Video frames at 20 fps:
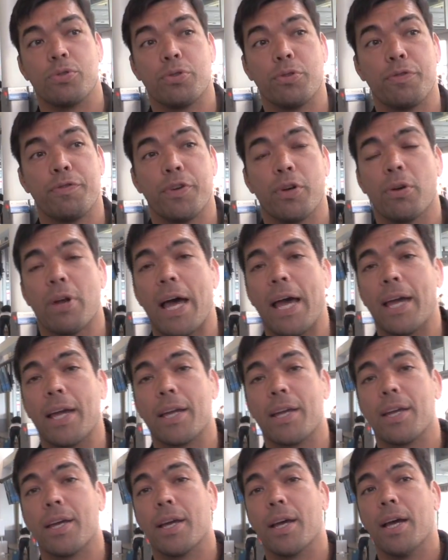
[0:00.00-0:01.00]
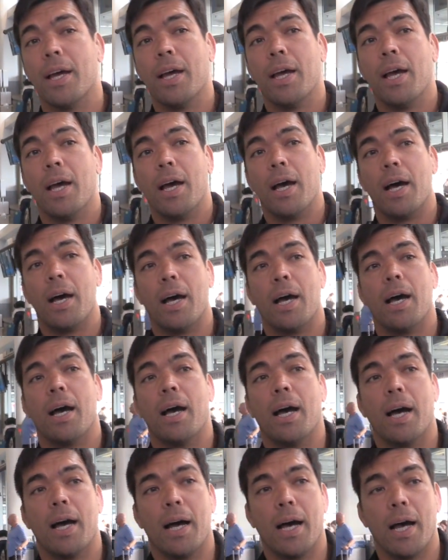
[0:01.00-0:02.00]
to feel like
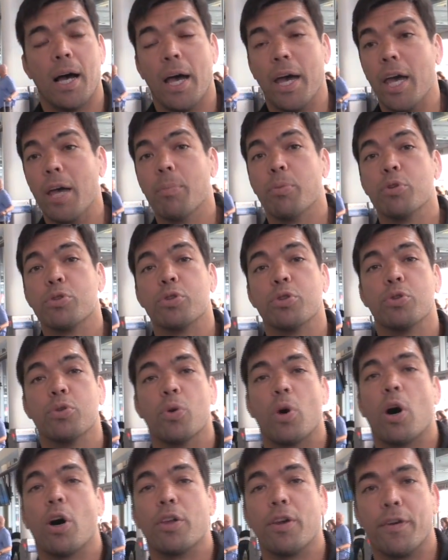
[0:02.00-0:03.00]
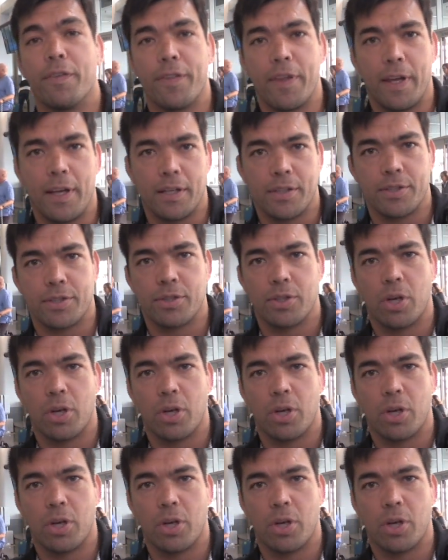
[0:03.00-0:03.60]
able to do other things.